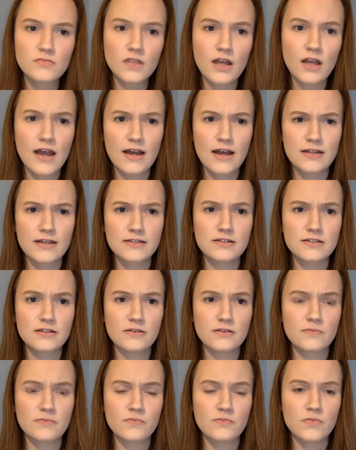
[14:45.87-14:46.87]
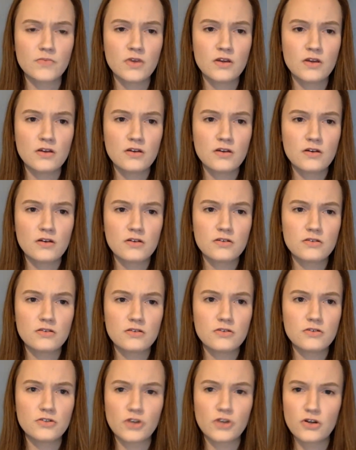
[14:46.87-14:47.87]
and
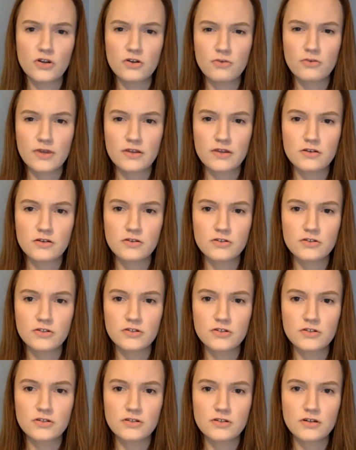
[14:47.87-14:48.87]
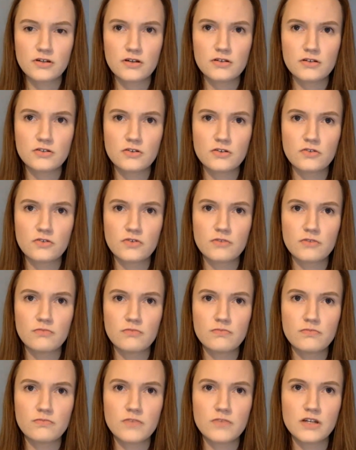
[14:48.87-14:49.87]
you don't know whether you should sort of
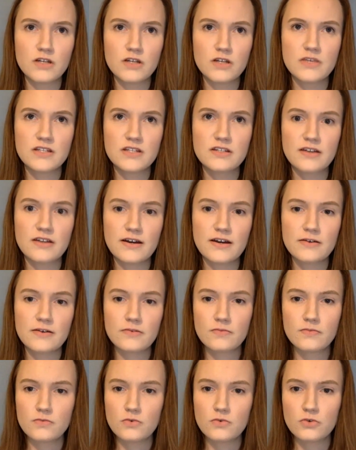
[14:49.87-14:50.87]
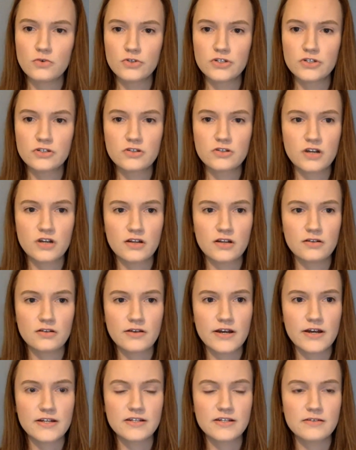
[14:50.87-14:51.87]
admit to that or just try and
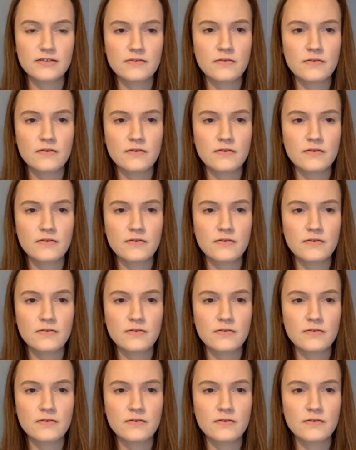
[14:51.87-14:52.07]
hide it.